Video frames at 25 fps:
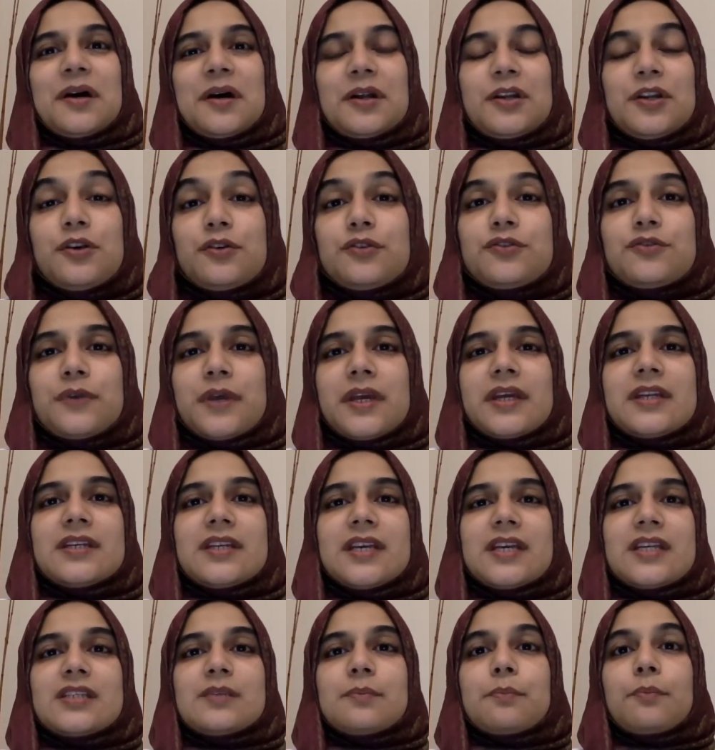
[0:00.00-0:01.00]
nutrient
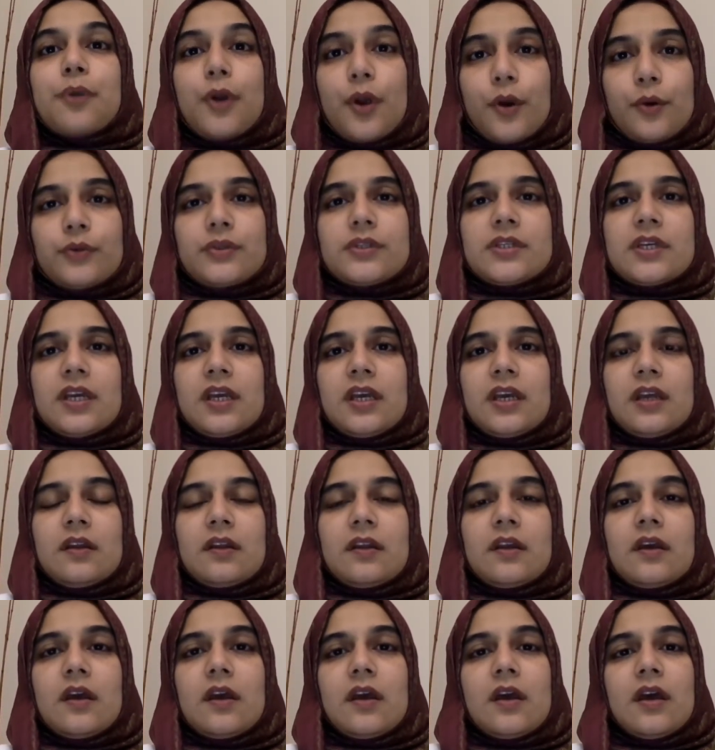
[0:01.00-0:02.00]
is protein.
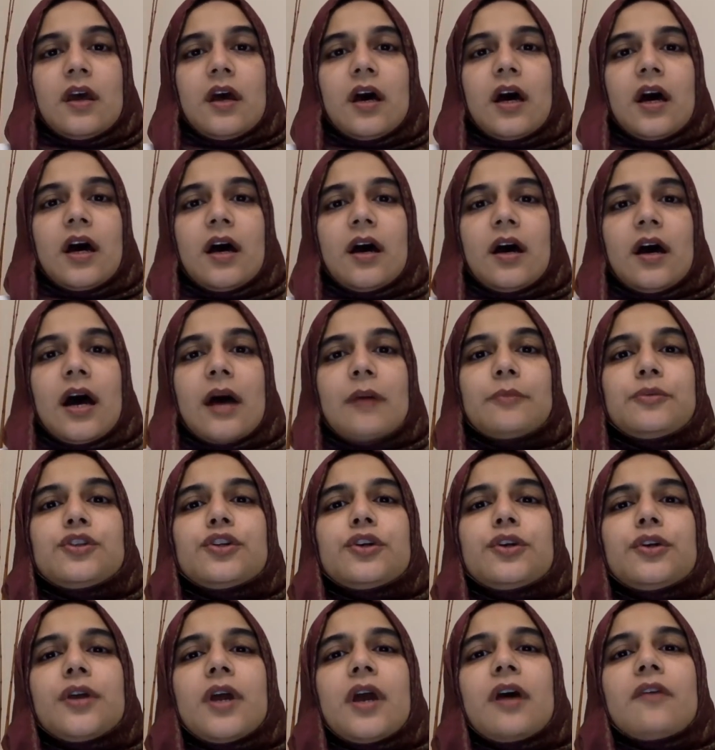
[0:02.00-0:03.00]
I'm
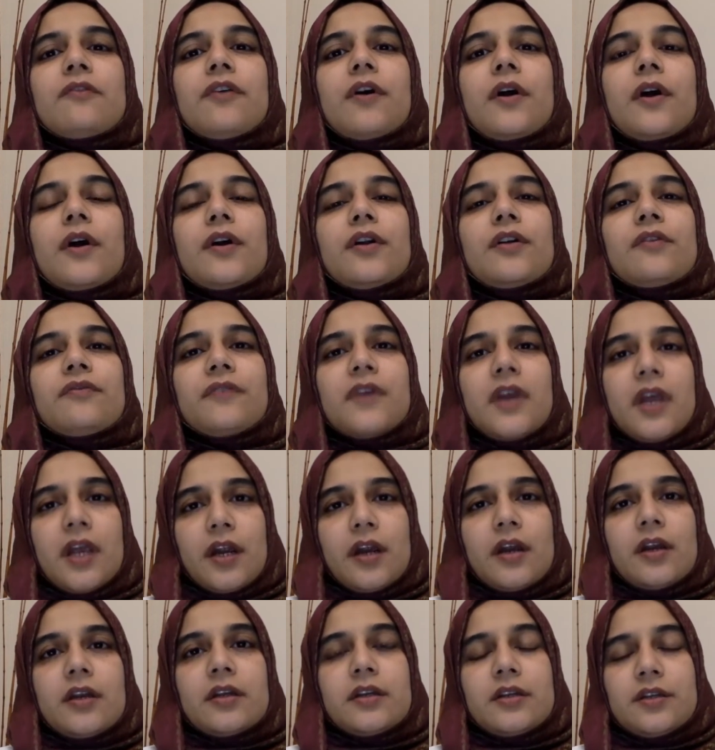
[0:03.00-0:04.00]
sure you have heard of
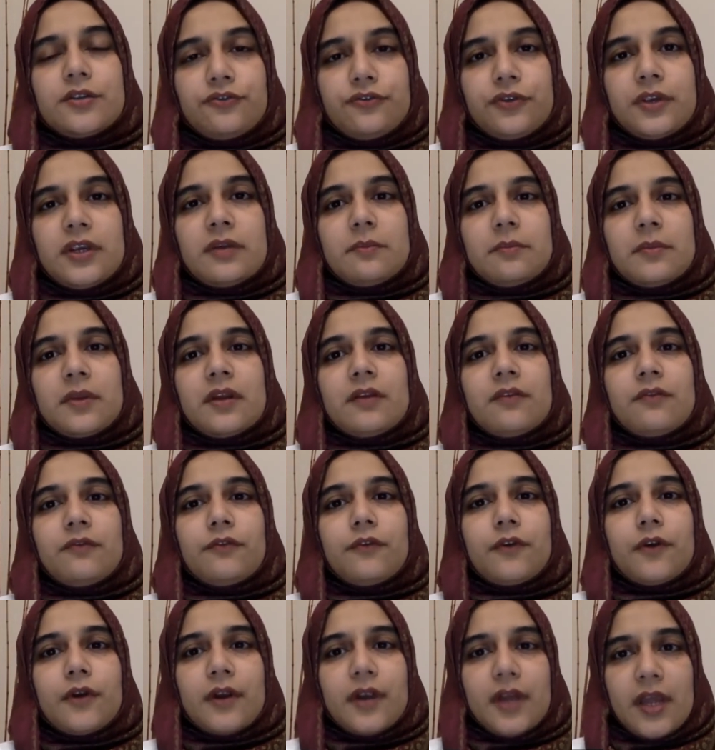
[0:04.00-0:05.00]
keratin treatment
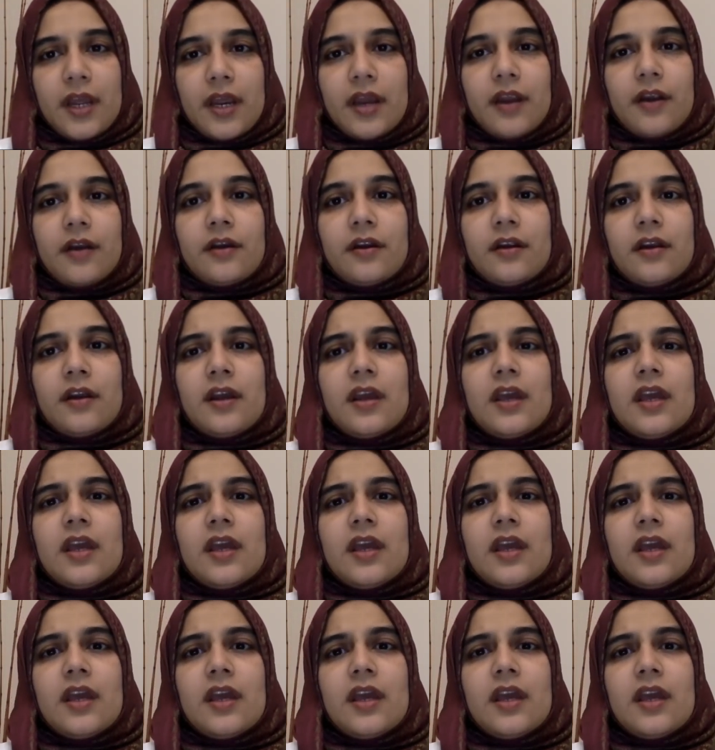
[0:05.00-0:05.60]
for hair.